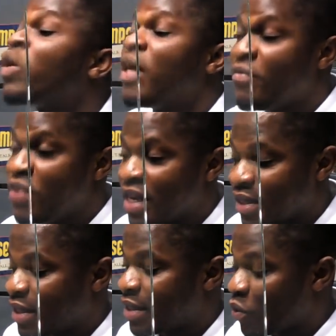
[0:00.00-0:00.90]
Okay, evidence
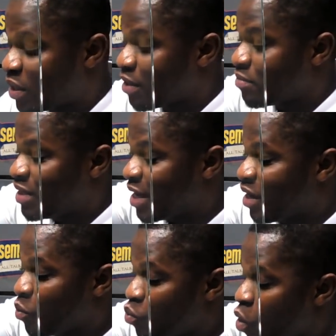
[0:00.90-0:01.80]
in the sense. Say
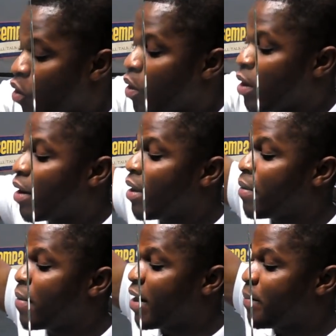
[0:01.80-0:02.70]
DNA war
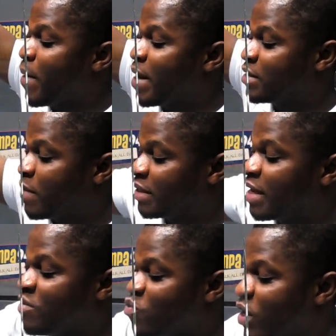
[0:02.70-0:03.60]
Airbus
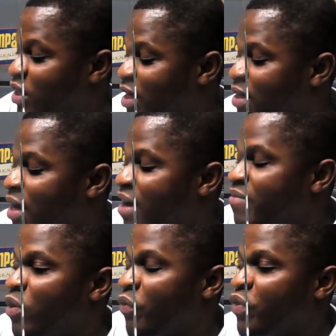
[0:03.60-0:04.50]
matter ni mu e chere say
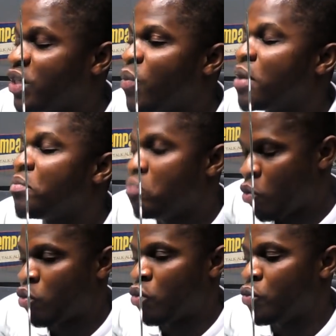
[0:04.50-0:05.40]
government official one
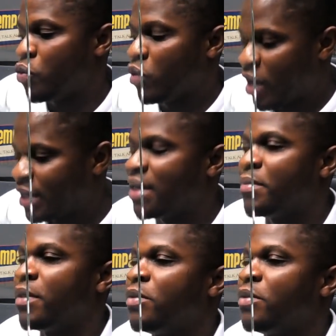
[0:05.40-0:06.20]
bokro no. Catch them.